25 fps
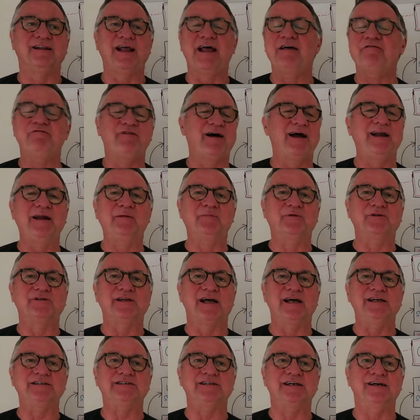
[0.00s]
Invaluable
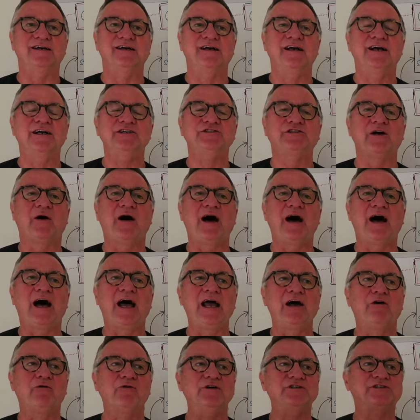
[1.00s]
data. So
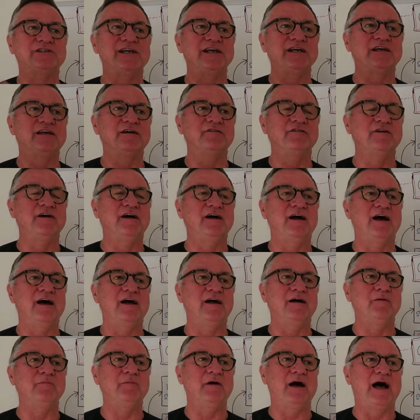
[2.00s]
I always think of
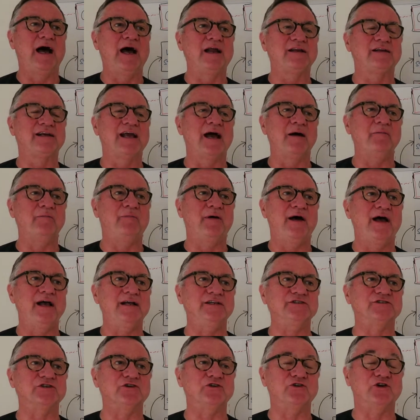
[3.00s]
ad
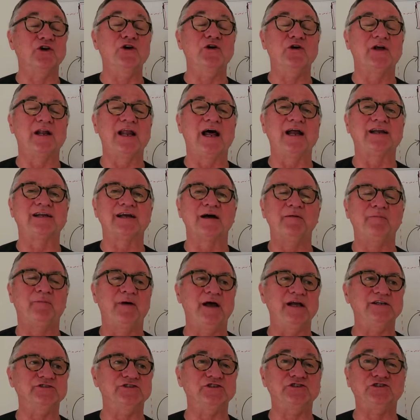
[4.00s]
campaigns or Google ad
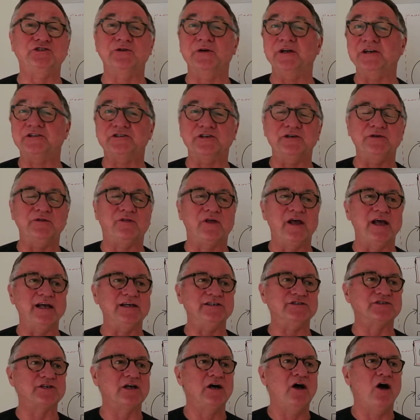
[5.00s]
campaigns as doing two
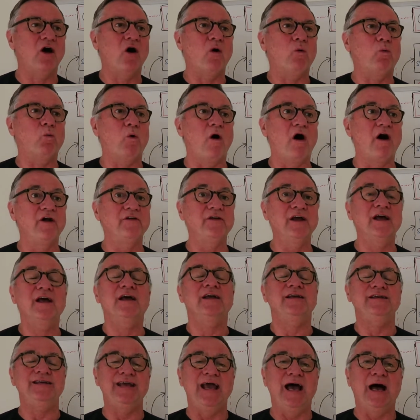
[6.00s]
things. One,
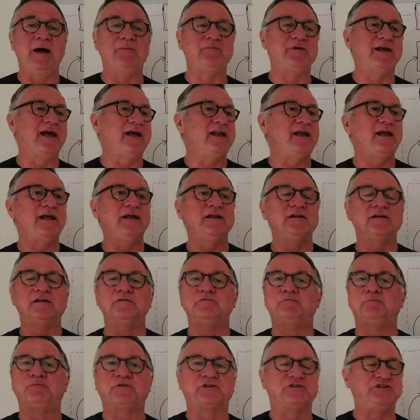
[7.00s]

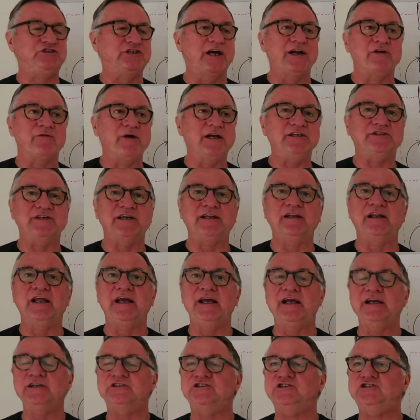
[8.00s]
generating
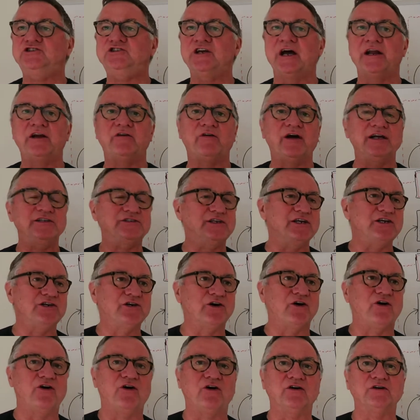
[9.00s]
leads, generating
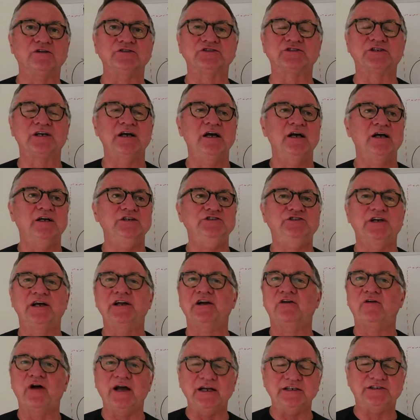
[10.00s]
calls,
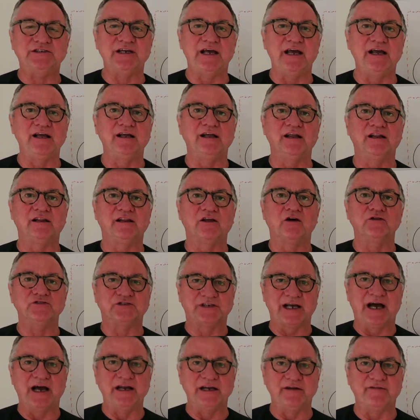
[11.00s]
generating
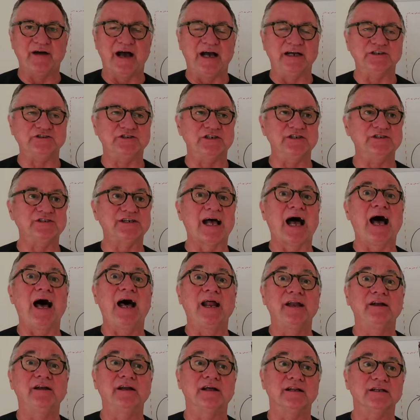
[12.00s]
those kind of actions,
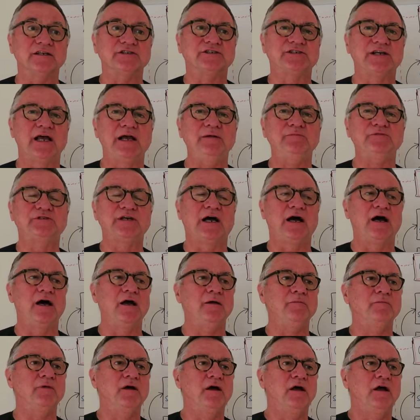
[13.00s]
and at the same
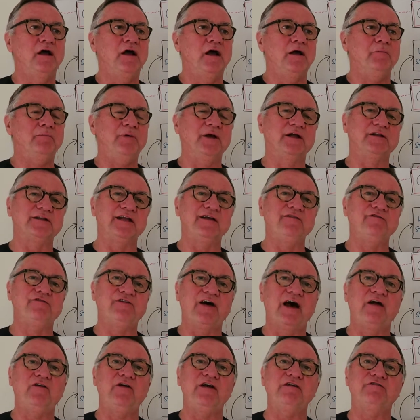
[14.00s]
time building
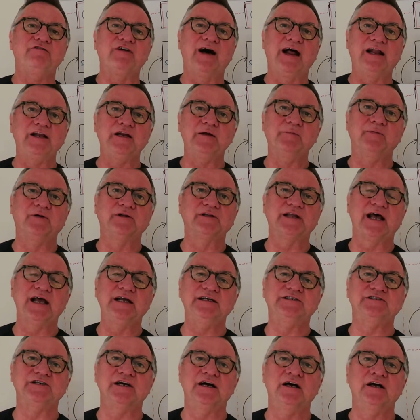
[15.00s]
very valuable
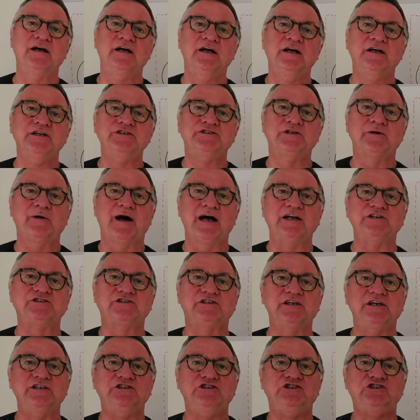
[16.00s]
data to
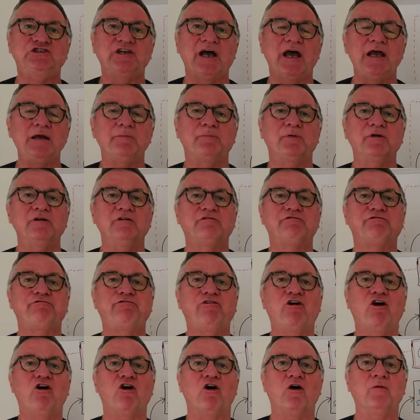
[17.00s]
actually shape and
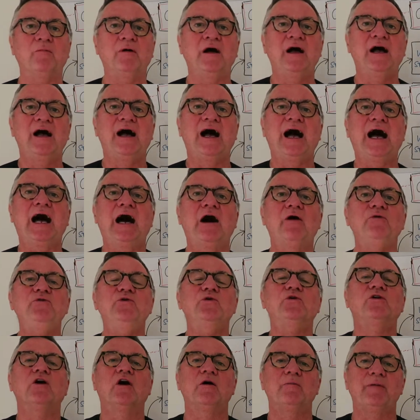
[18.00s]
form how
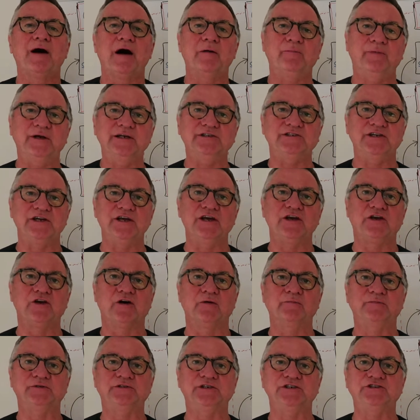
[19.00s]
you go about beating your
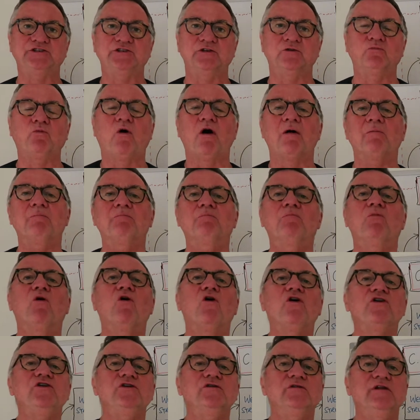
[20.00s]
competition, what
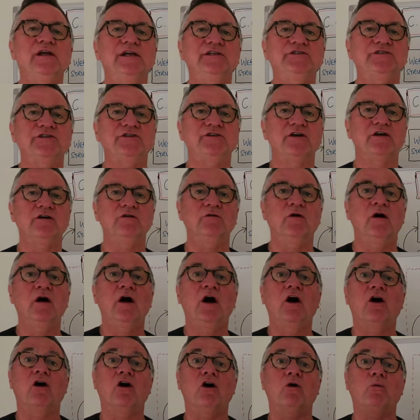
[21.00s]
more you need to do,
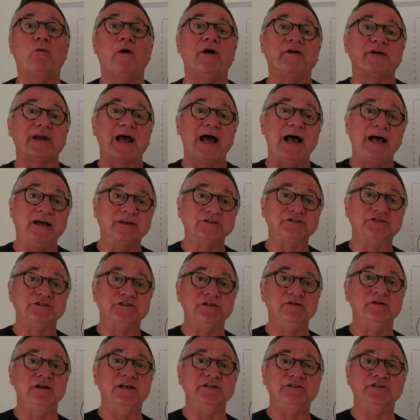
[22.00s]
or what
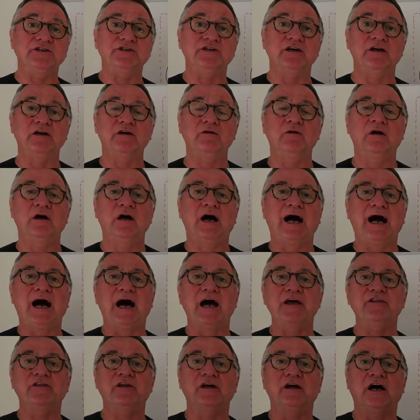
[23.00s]
else you need to do,
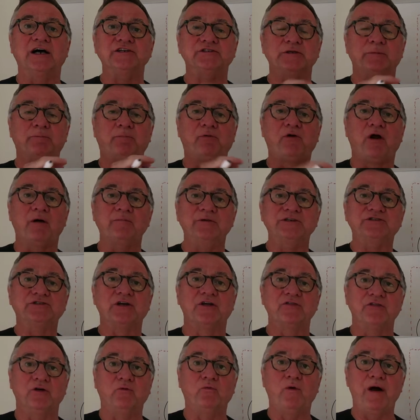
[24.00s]
either as a promise
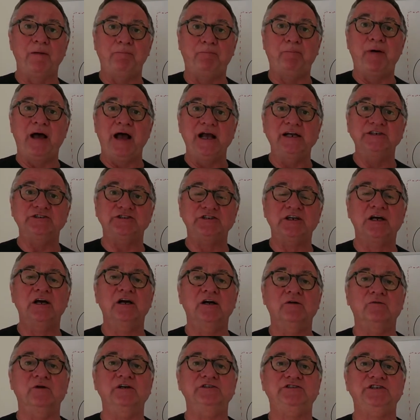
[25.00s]
on the web page,
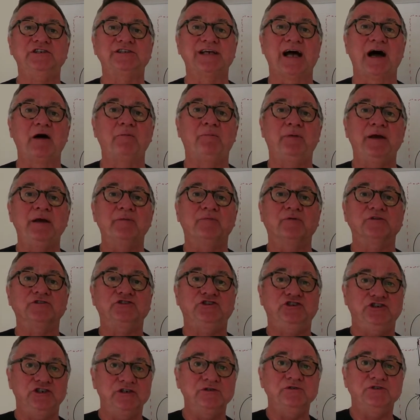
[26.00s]
which is how people
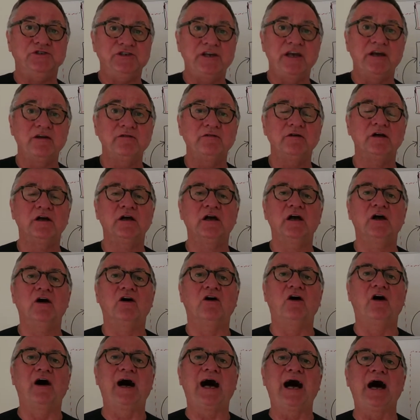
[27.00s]
choose you,
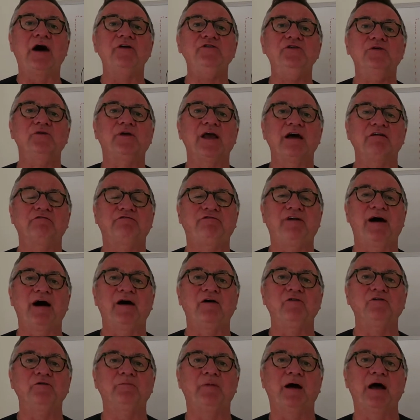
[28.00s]
or how you get
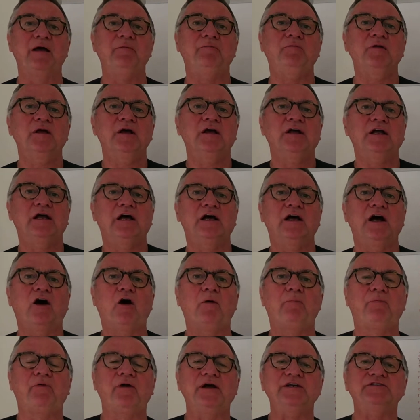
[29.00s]
found by
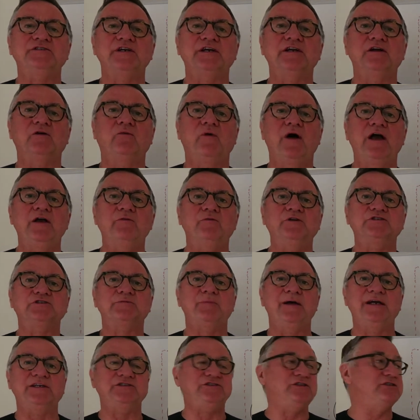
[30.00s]
operating in a way
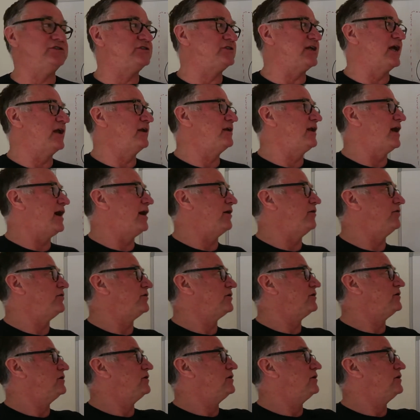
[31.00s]
which makes you stand out.